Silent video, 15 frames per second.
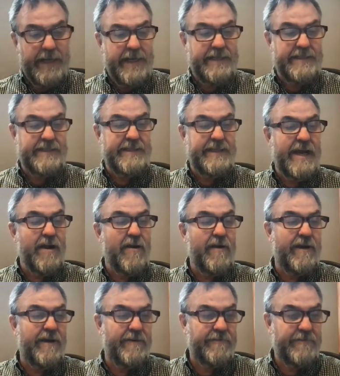
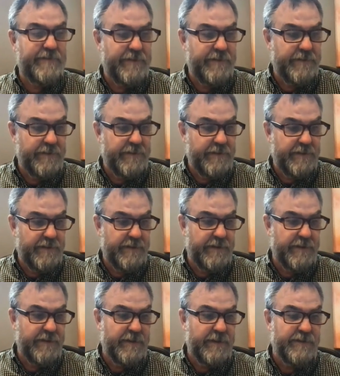narrative.
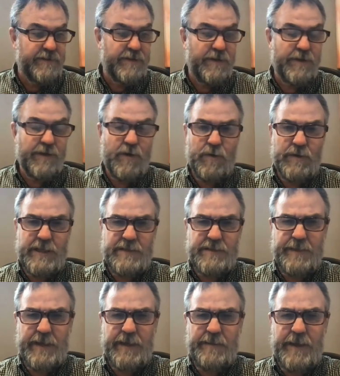So the Old
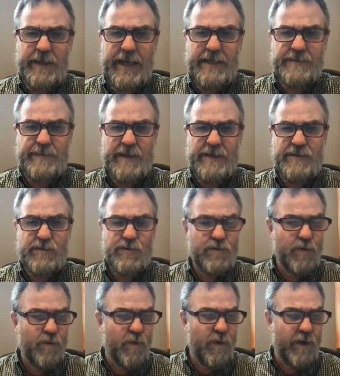Testament communicates by
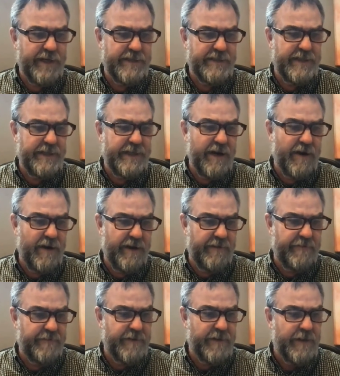stories and
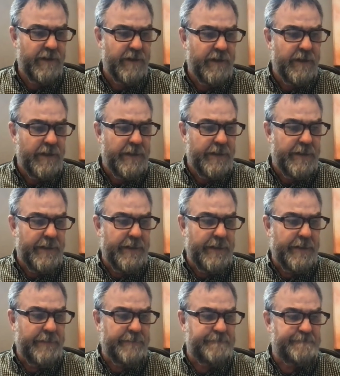narrative.
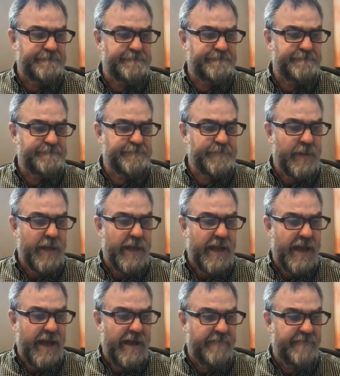
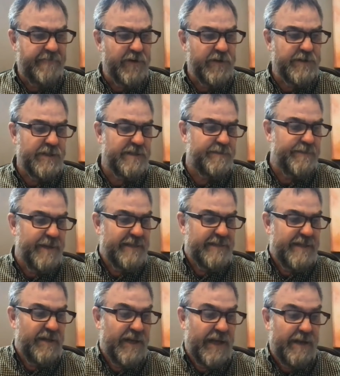At first, this may
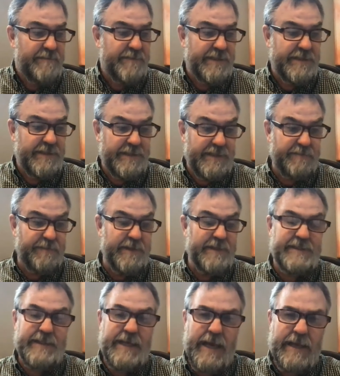sound like I'm simply
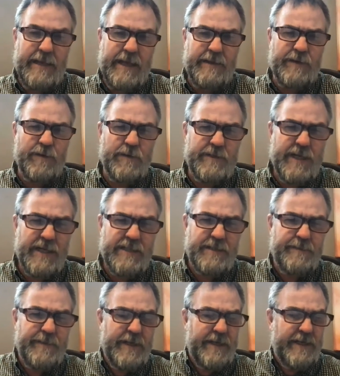saying that the Old
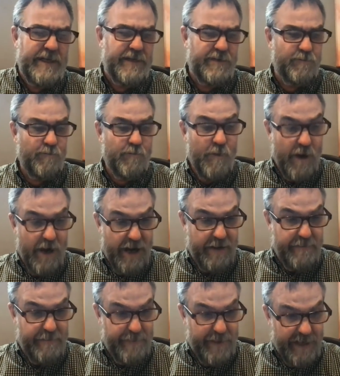Testament is
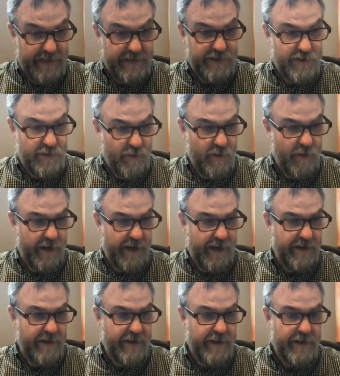one big
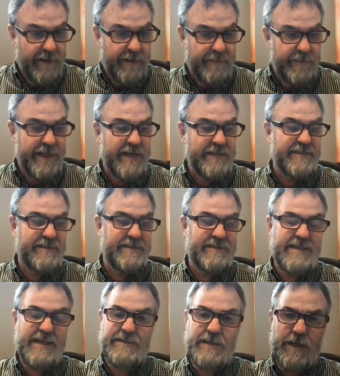story, but that's
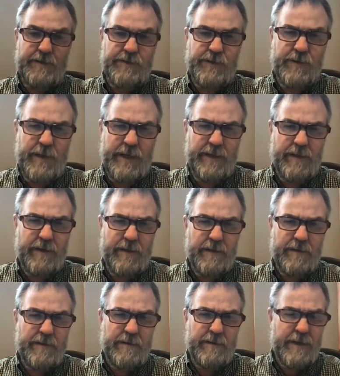not true
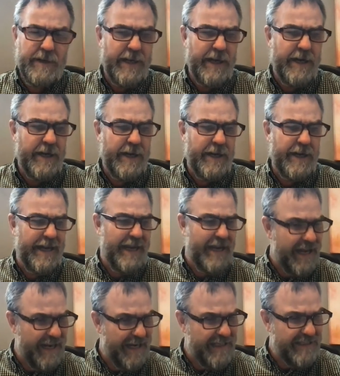either.
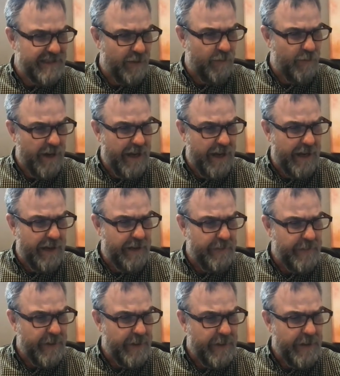It is in a way,
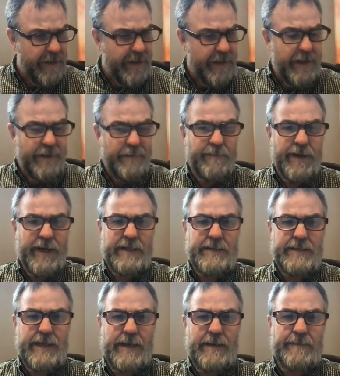but
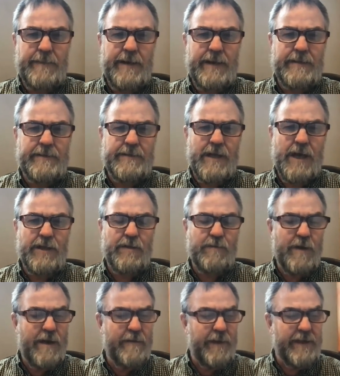it's not the
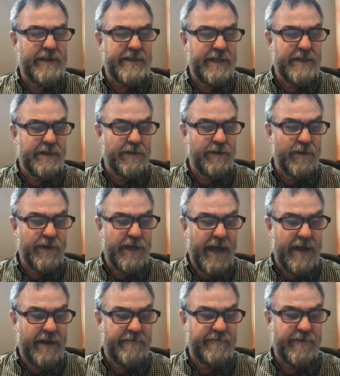way we tend to look
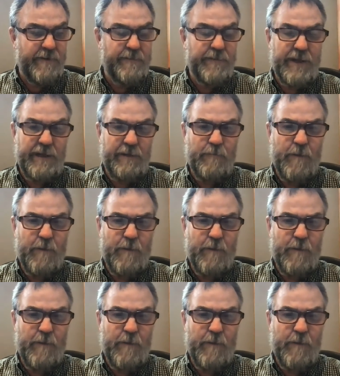at it from the